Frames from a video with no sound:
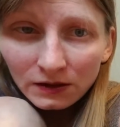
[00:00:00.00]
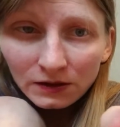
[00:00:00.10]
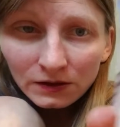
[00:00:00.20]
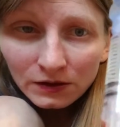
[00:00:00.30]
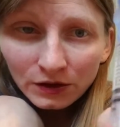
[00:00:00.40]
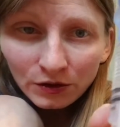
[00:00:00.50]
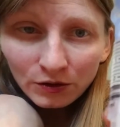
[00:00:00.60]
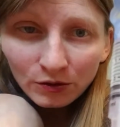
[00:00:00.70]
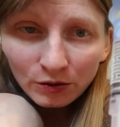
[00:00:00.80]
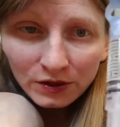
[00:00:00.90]

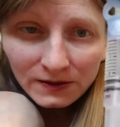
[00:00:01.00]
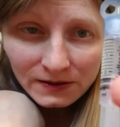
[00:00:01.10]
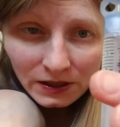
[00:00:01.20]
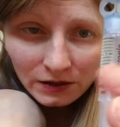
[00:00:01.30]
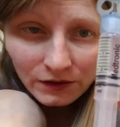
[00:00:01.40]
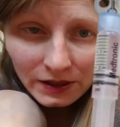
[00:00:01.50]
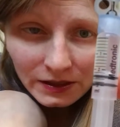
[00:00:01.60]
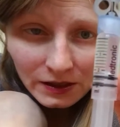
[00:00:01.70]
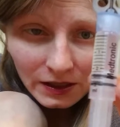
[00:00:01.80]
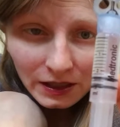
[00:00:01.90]
So this stuff I did
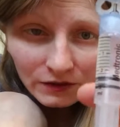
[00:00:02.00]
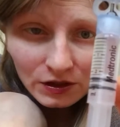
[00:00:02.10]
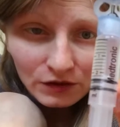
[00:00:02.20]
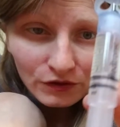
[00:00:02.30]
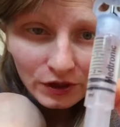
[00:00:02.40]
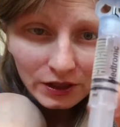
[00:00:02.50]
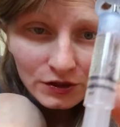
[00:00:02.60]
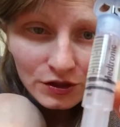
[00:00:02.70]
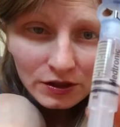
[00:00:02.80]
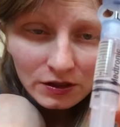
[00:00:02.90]
not have in the
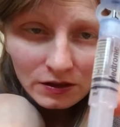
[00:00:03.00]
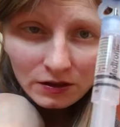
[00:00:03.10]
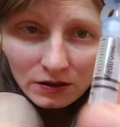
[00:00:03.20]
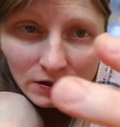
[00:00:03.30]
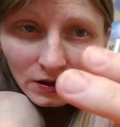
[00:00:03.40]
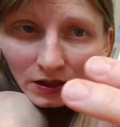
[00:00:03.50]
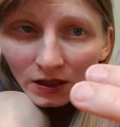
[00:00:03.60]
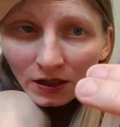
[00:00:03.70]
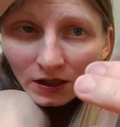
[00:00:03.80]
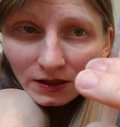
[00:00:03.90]
fridge.
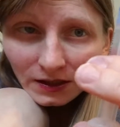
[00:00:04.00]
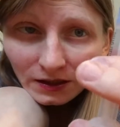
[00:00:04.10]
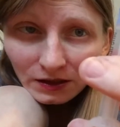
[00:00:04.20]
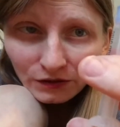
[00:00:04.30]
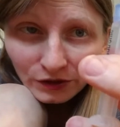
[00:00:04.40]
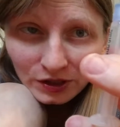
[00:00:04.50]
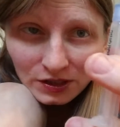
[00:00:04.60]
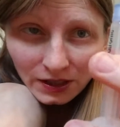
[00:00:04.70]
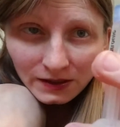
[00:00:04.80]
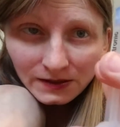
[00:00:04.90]
The fridge
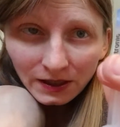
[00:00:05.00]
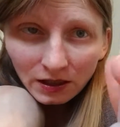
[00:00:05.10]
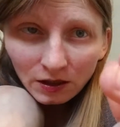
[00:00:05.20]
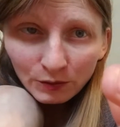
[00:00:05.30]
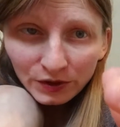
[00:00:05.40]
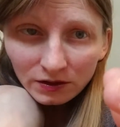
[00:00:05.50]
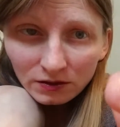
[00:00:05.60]
does help